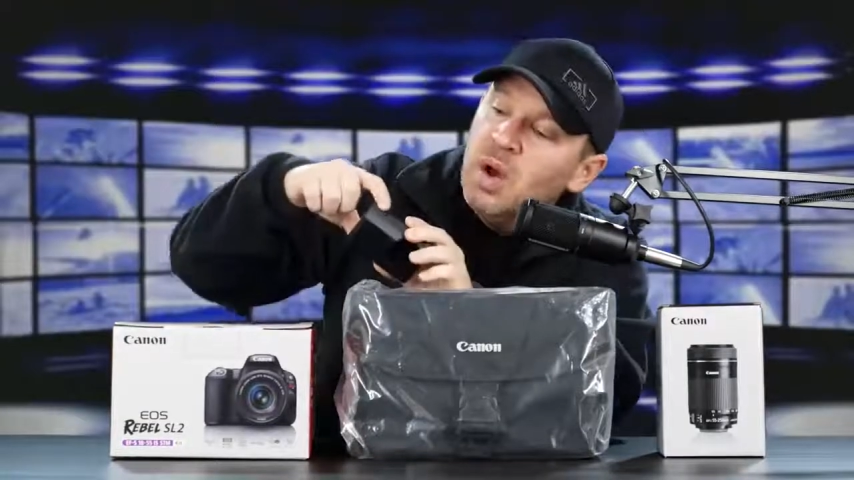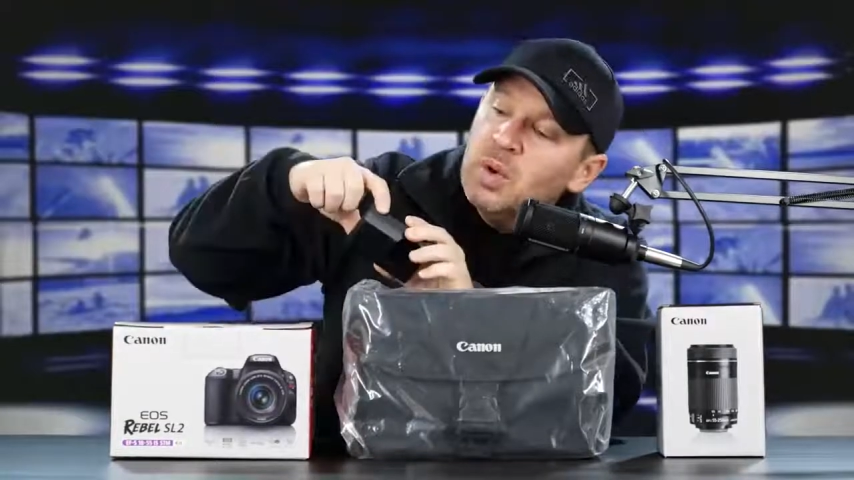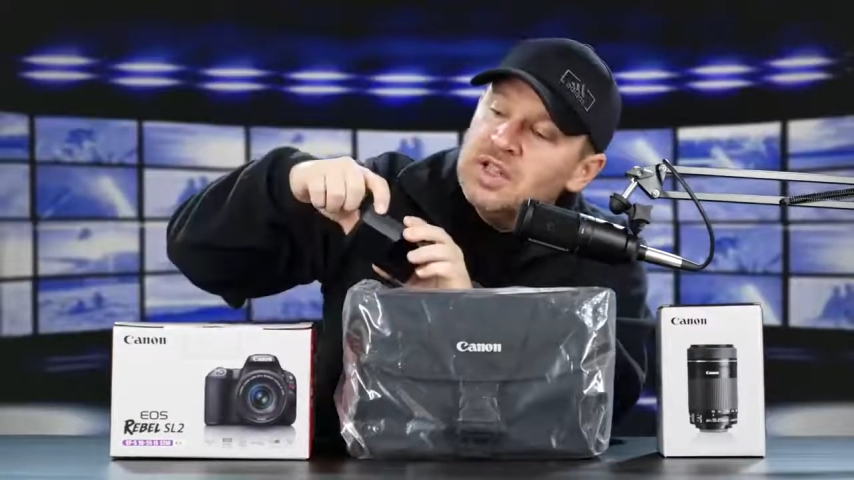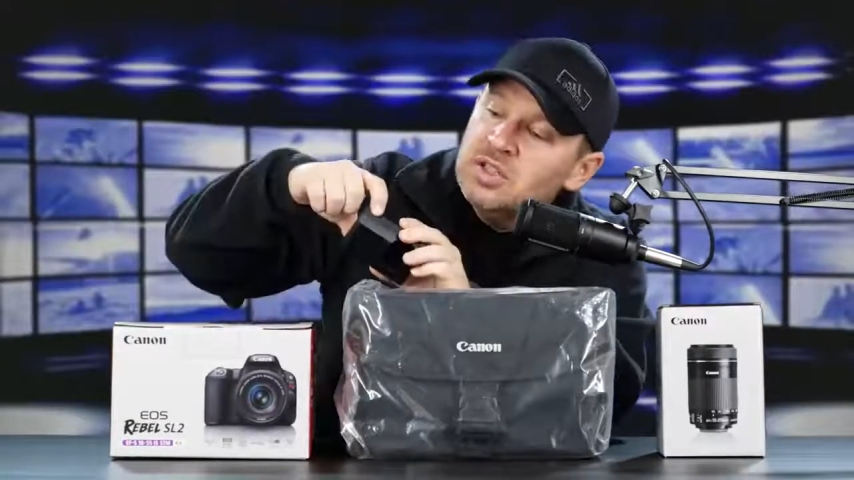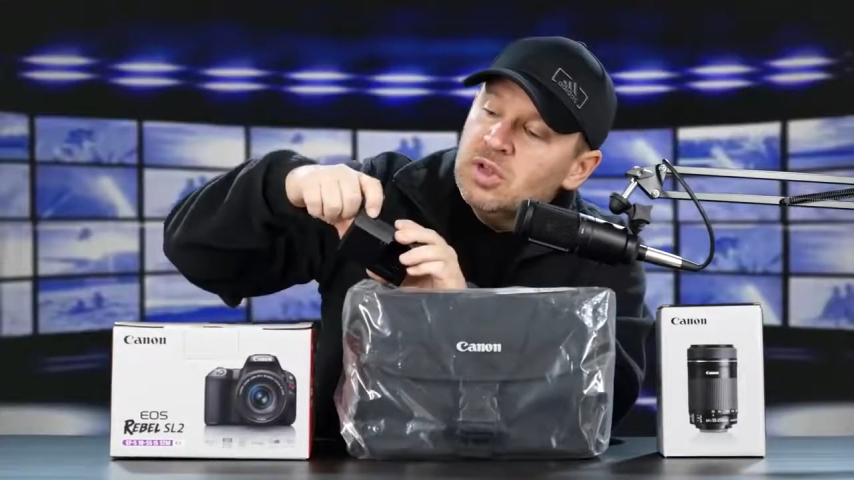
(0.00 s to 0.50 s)

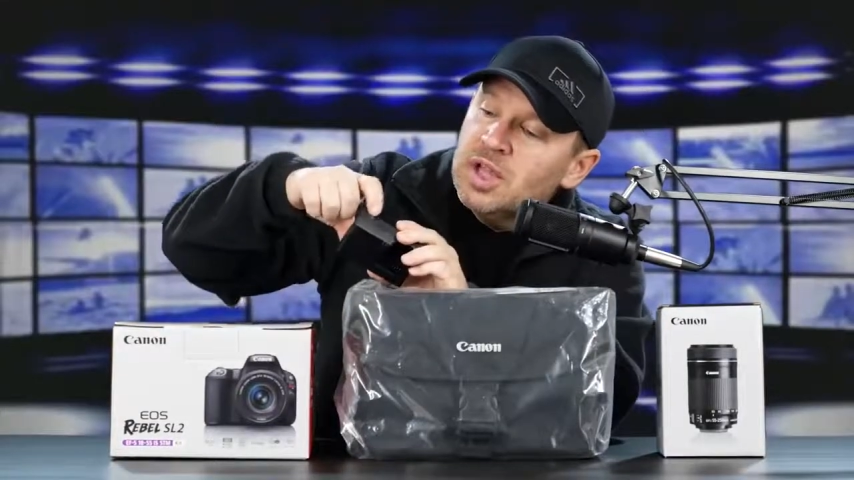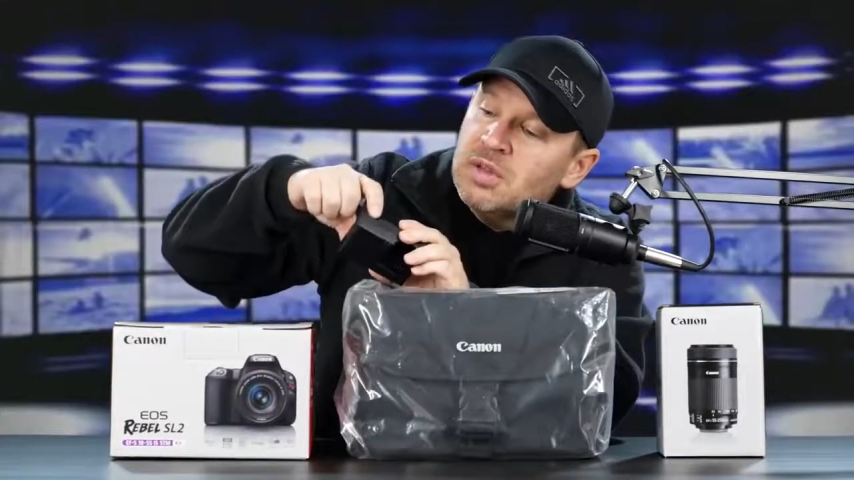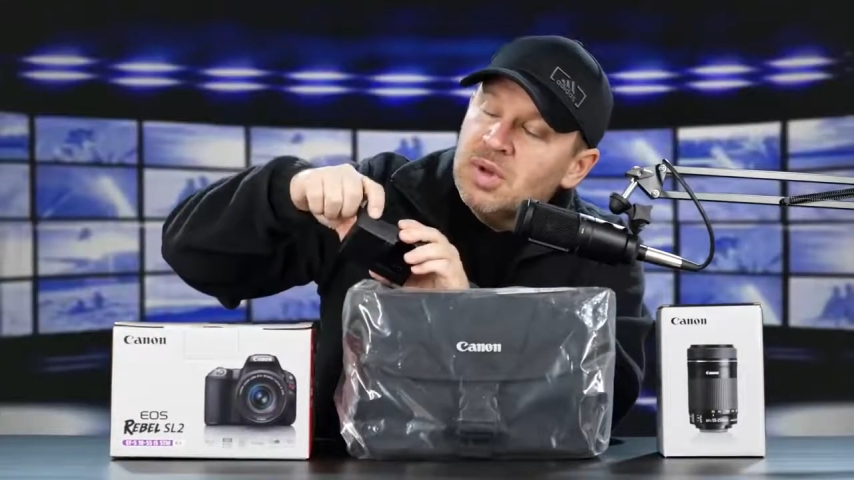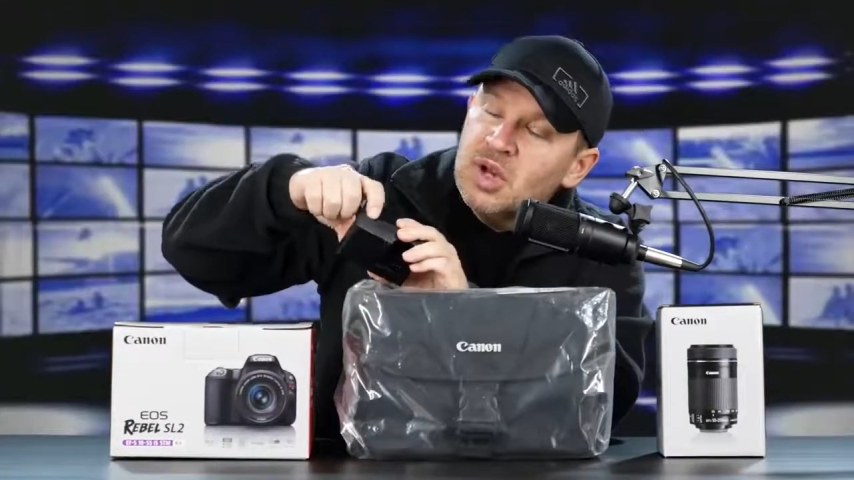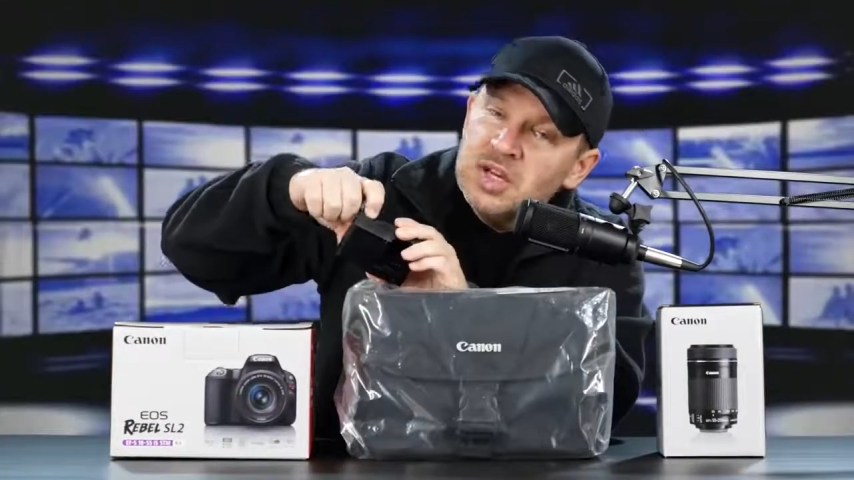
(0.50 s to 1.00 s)
What I do like
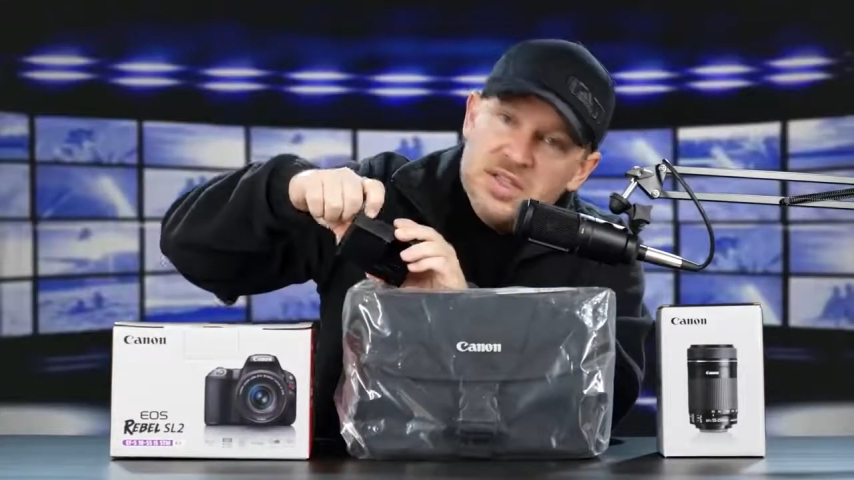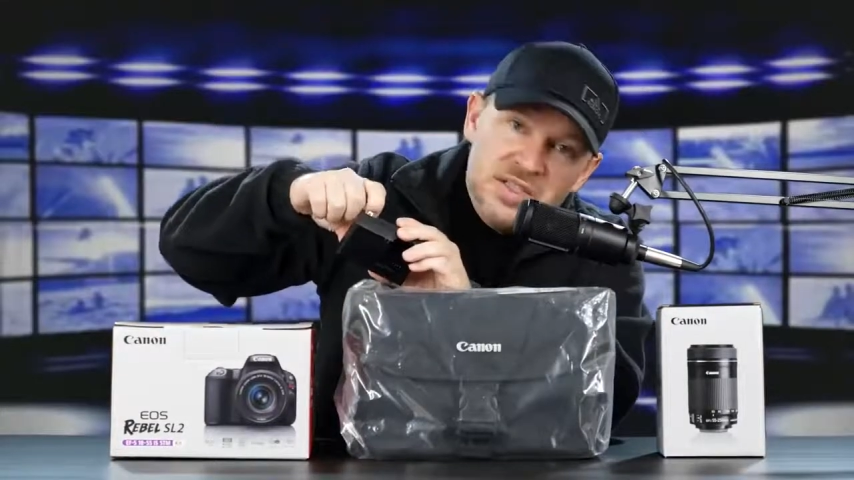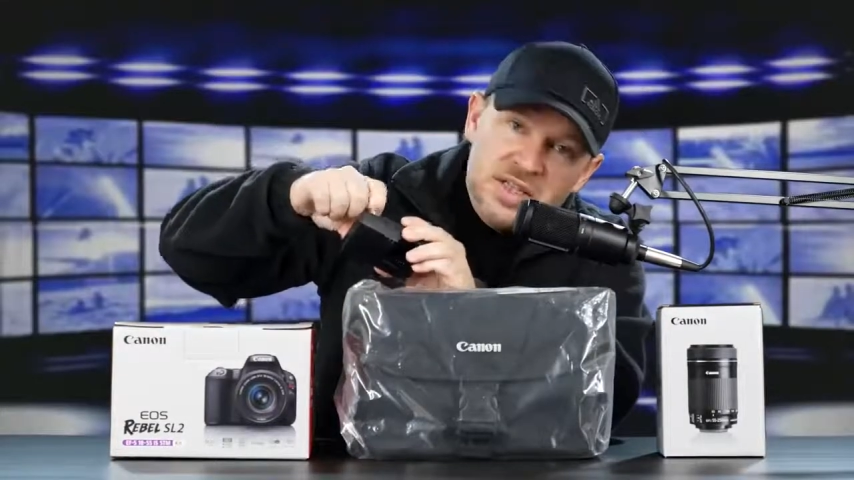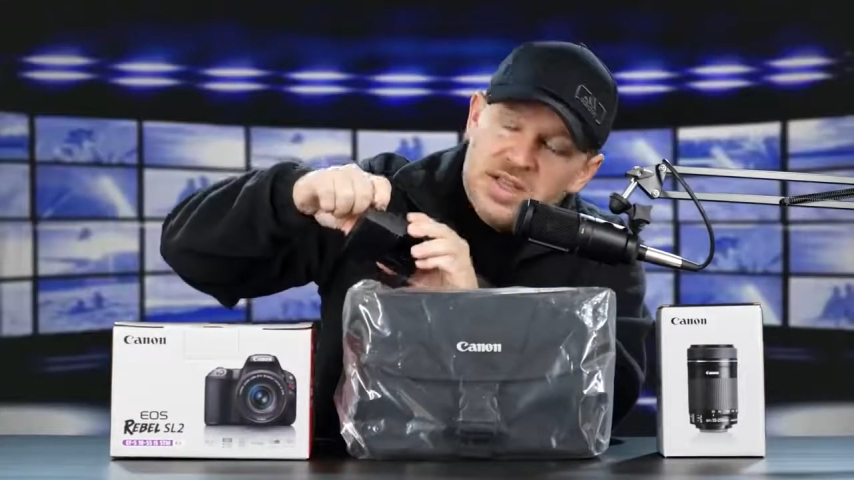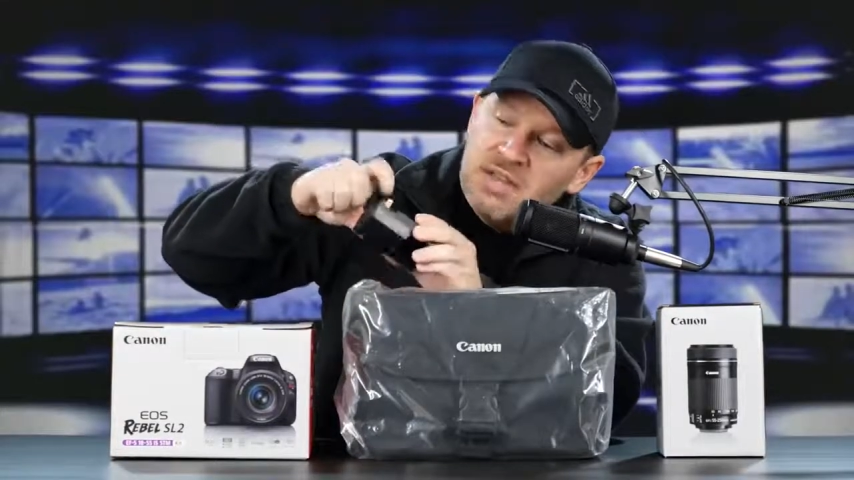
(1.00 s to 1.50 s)
about it is it
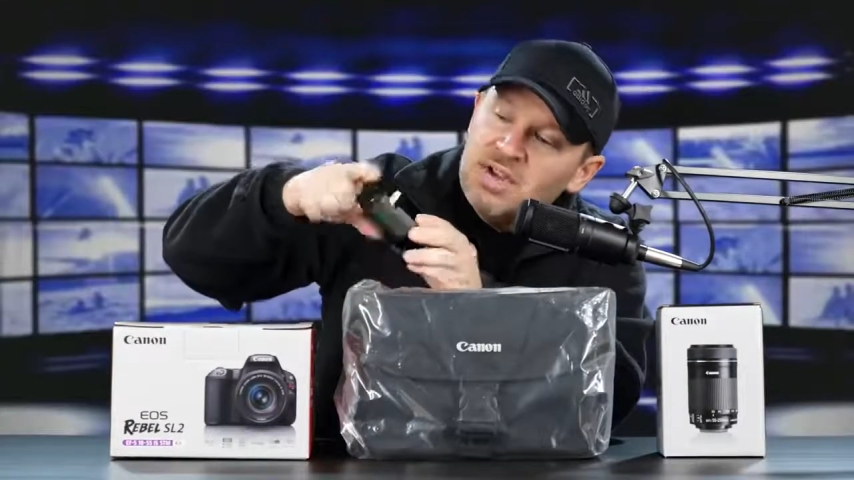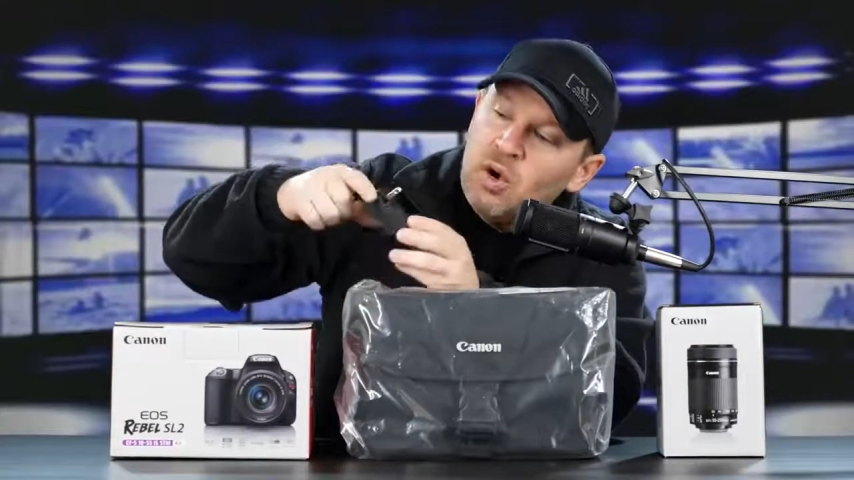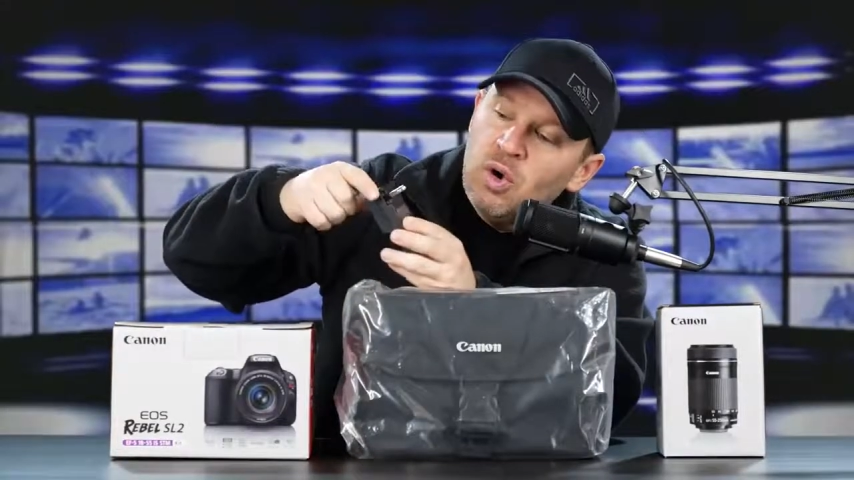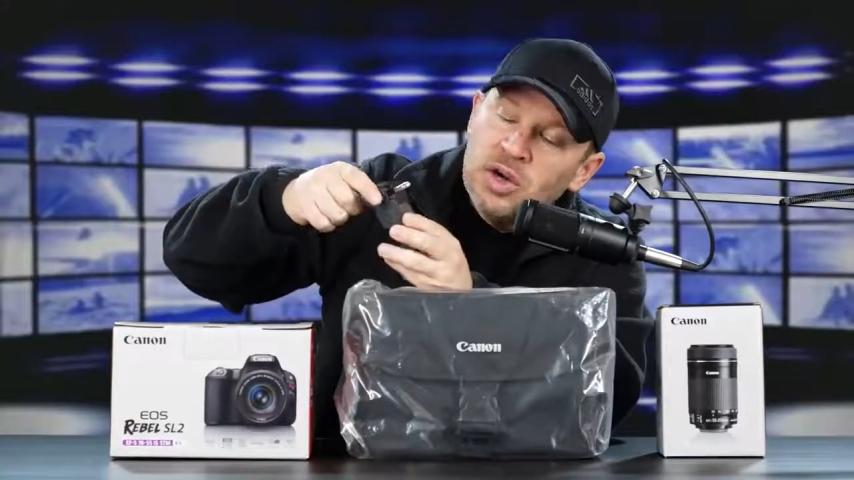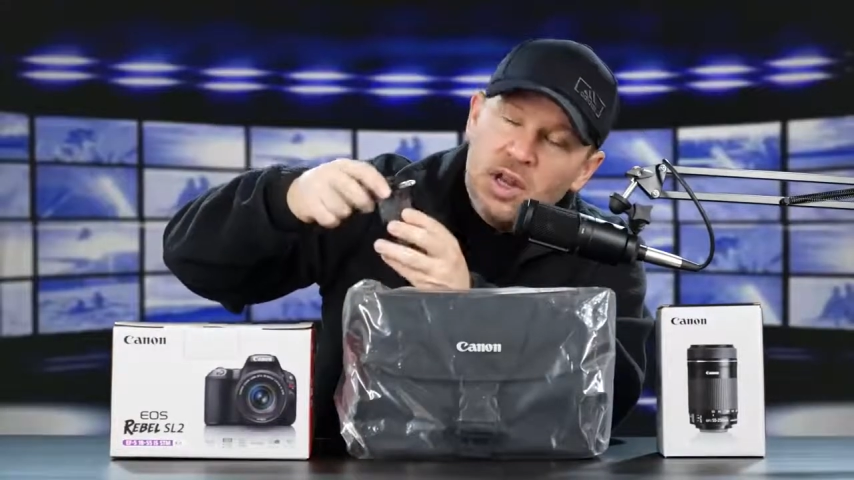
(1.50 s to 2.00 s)
doesn't have a cord.